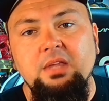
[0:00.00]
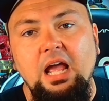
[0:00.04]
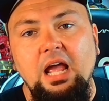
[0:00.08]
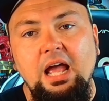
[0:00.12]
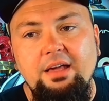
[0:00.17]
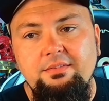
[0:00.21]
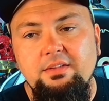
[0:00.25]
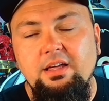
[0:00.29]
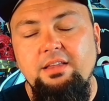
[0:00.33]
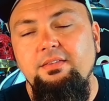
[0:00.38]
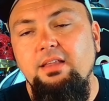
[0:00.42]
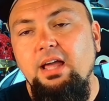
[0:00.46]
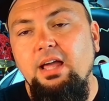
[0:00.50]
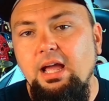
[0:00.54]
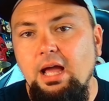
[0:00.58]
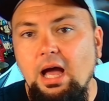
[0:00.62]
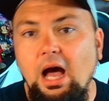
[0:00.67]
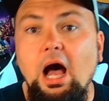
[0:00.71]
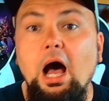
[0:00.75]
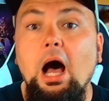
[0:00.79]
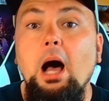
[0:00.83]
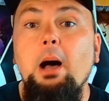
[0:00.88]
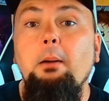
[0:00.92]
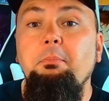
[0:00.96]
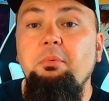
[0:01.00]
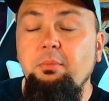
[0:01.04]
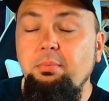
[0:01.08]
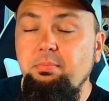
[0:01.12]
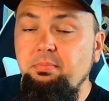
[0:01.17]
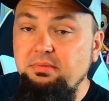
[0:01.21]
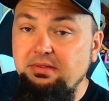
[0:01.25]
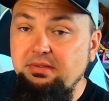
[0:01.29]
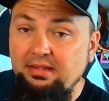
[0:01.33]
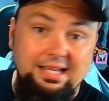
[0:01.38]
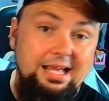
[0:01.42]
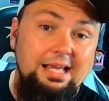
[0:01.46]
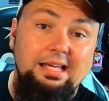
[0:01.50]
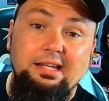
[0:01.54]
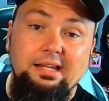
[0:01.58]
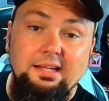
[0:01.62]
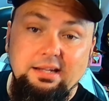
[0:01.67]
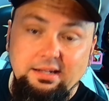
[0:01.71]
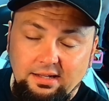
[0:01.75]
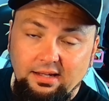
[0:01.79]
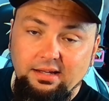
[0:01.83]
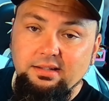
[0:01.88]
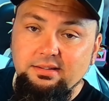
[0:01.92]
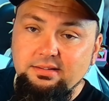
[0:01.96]
and then they
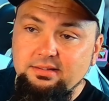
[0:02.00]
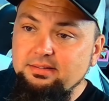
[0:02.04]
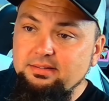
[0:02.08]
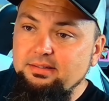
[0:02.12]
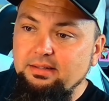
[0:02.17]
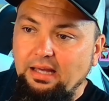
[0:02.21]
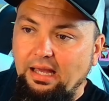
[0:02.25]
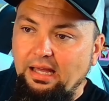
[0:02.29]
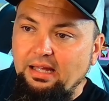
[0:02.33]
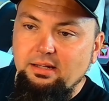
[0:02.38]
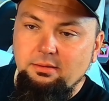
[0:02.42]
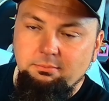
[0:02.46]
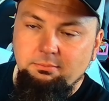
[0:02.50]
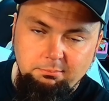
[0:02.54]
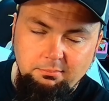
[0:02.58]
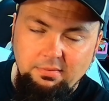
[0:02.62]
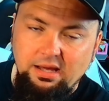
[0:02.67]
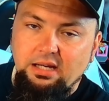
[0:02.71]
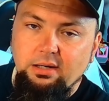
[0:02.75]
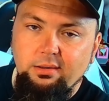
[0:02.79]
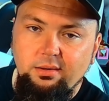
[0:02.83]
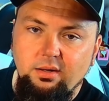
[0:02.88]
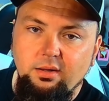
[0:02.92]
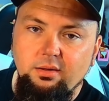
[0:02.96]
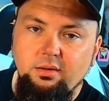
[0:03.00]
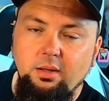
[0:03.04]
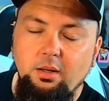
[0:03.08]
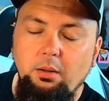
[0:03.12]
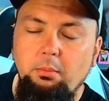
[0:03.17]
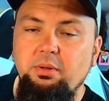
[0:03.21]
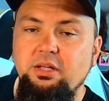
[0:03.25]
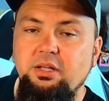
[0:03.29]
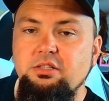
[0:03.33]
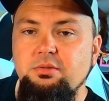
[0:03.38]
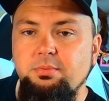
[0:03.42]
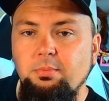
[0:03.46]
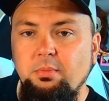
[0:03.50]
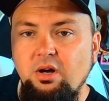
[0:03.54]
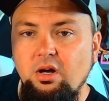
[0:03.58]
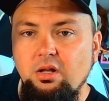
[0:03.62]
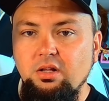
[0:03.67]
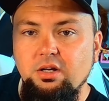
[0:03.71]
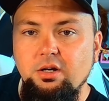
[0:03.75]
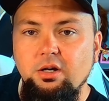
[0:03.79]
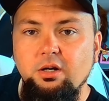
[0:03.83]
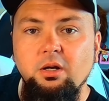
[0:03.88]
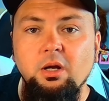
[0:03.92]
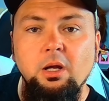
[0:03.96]
updated it and made it a little bit
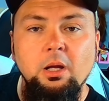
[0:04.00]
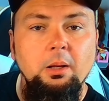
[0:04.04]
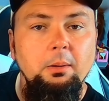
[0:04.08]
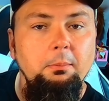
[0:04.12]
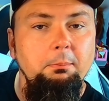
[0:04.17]
smaller,